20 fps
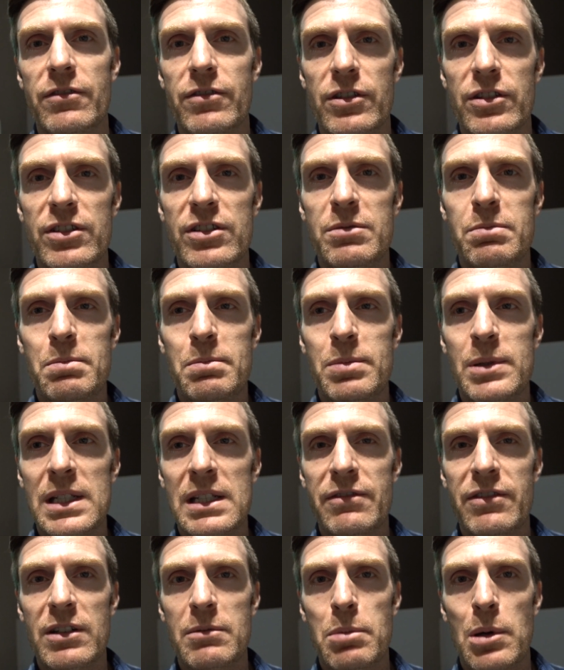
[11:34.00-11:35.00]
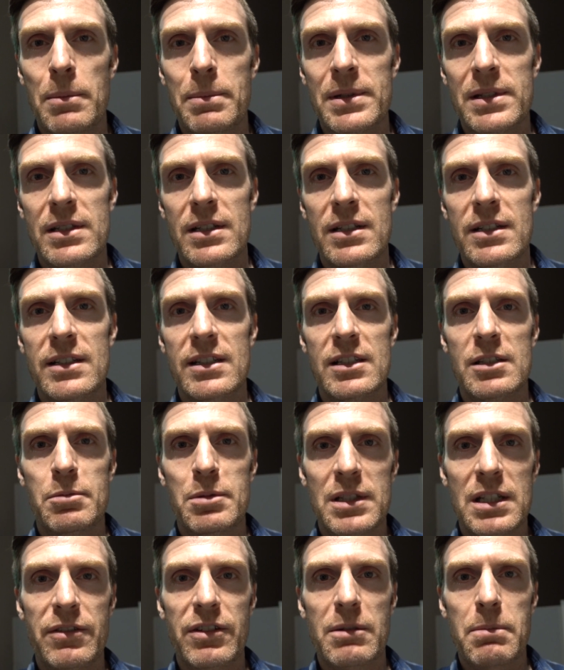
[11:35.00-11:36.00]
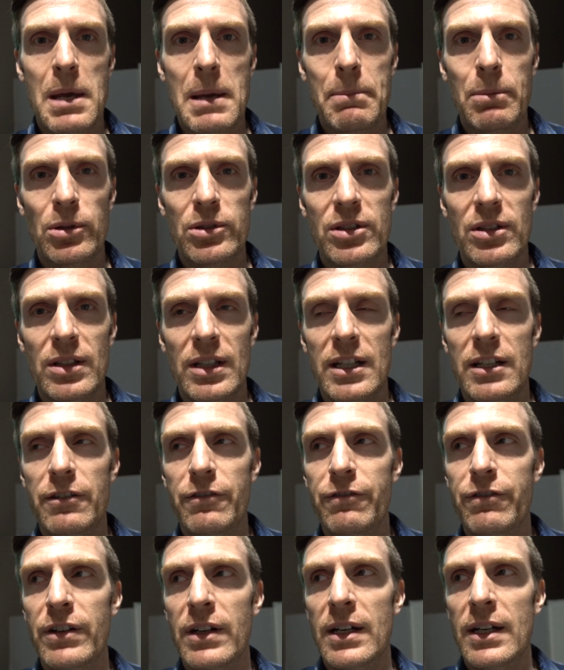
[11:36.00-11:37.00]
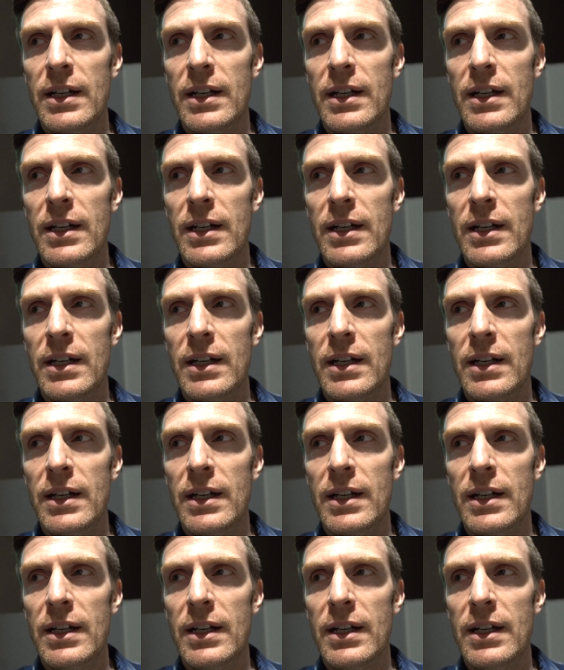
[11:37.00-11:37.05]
are for specific purposes and specific people to live.